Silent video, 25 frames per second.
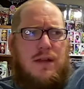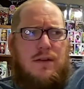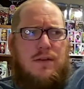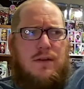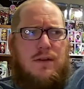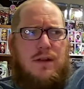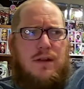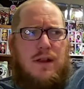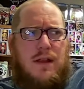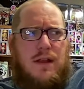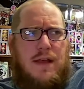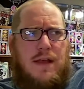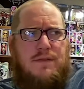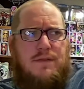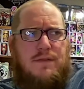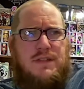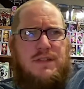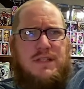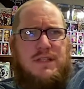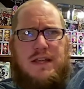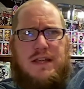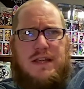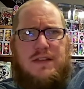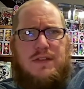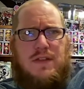have
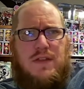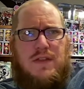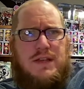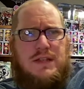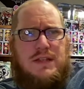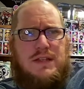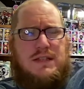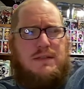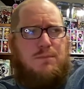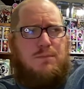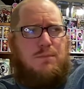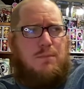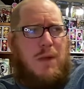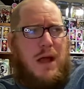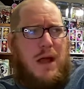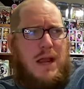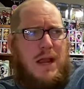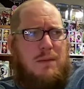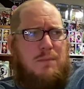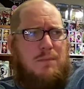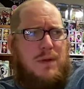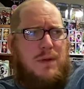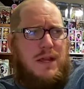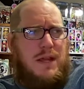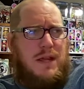seen that this
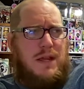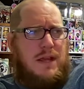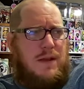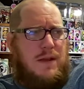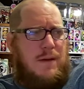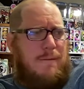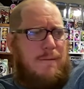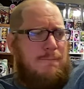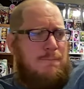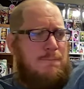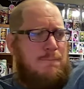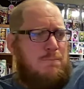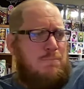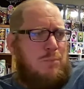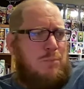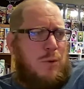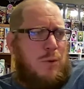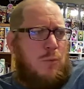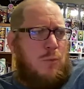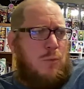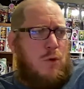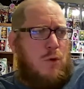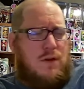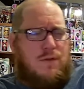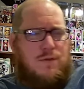might be
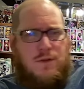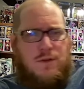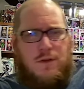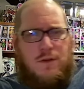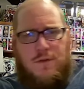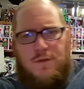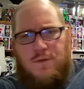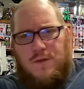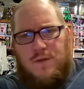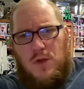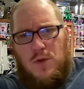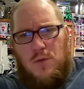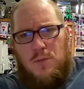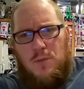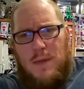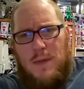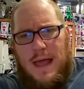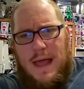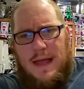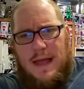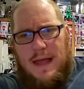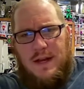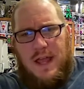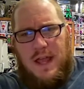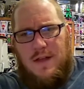one of the few
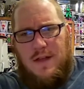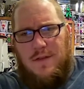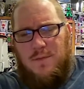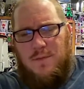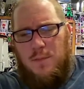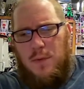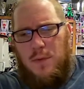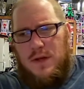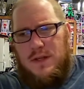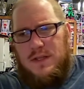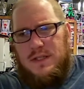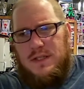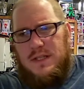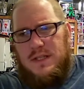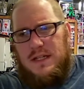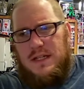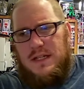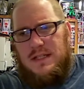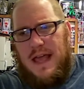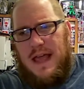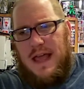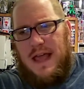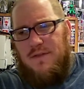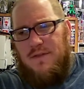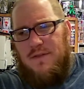Mad Cave books that is
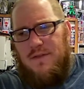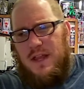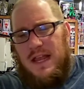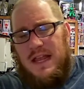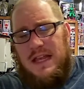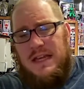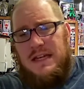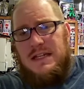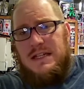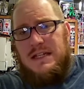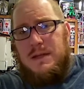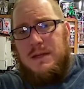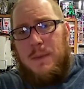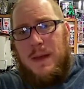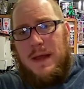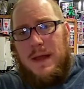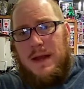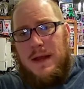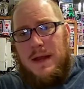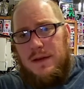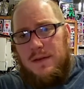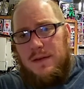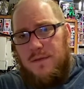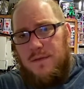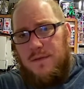having
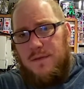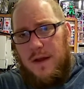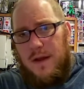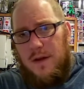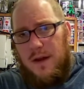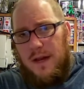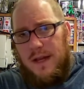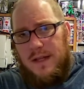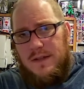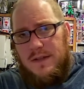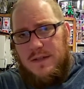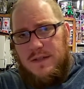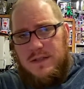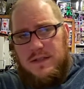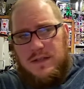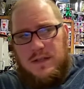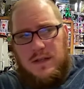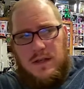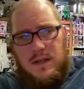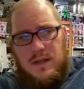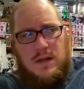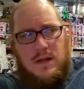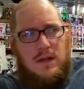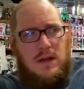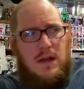independent variants
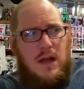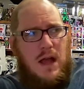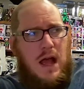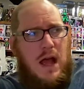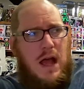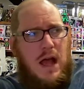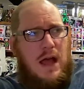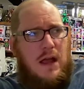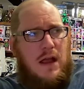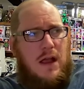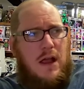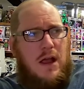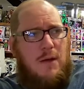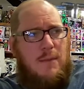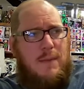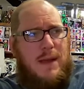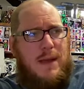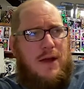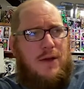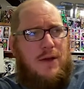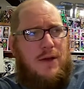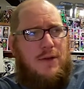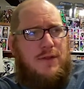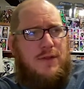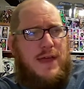come
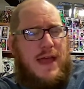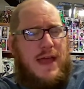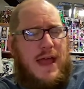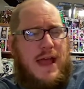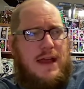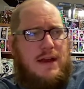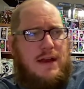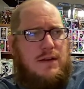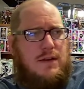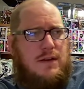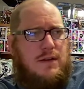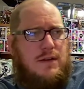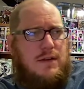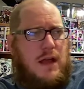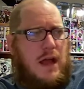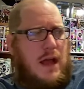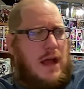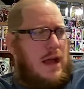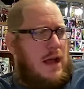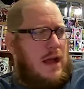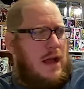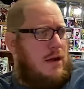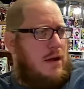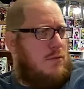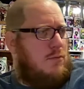out that
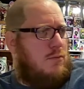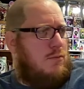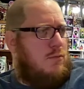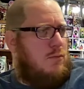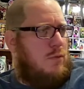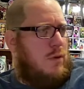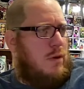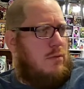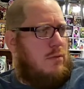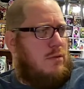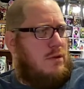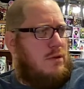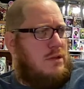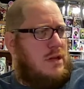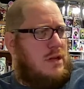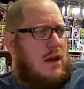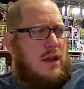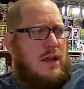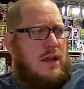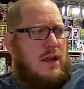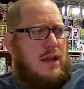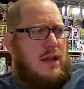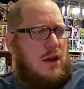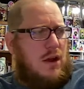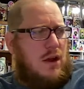we were
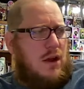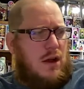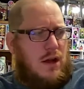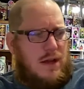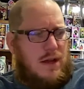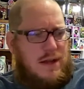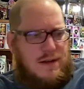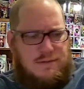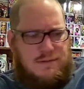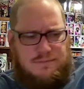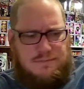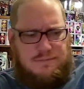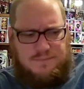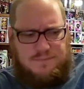talking on